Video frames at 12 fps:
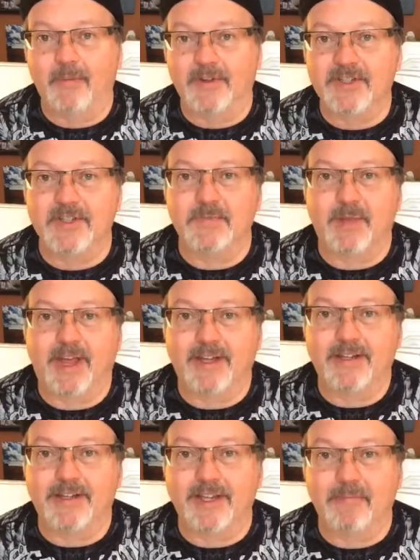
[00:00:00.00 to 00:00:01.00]
This has
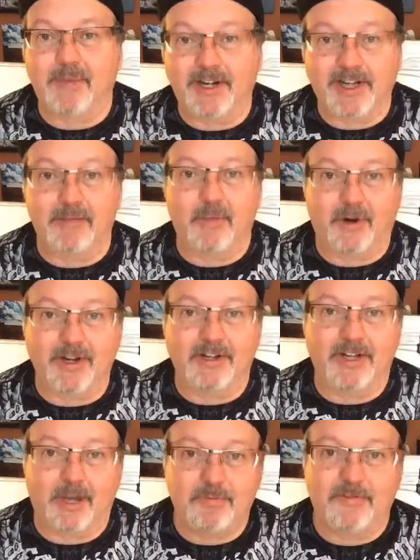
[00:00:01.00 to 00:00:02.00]
been the Monday
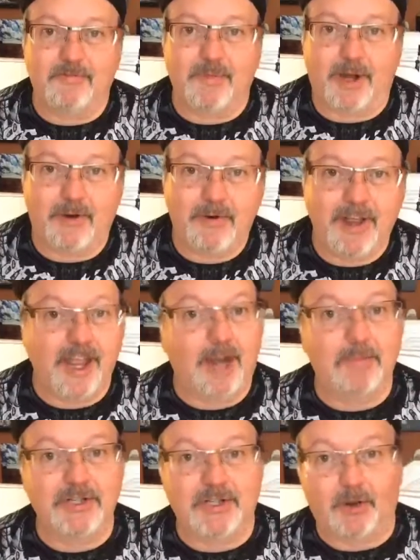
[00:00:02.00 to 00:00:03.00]
Morning Cup of Mo,
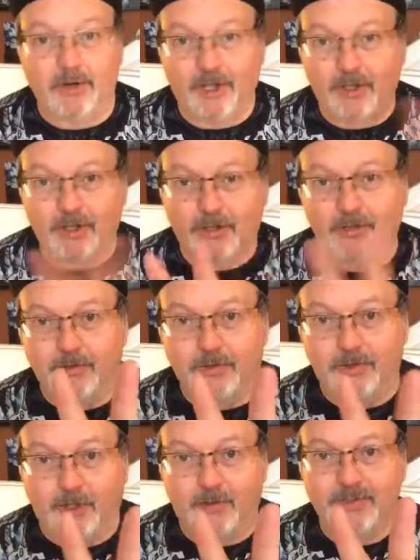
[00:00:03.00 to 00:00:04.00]
episode
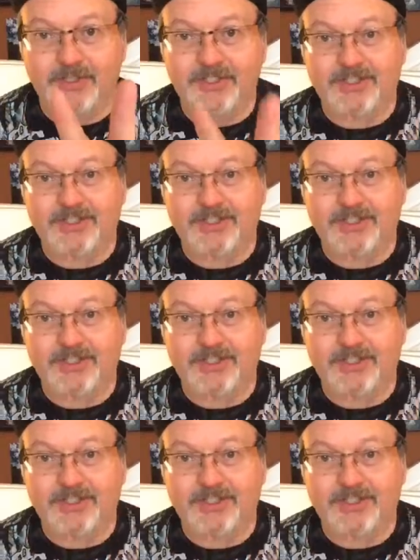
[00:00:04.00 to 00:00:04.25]
2.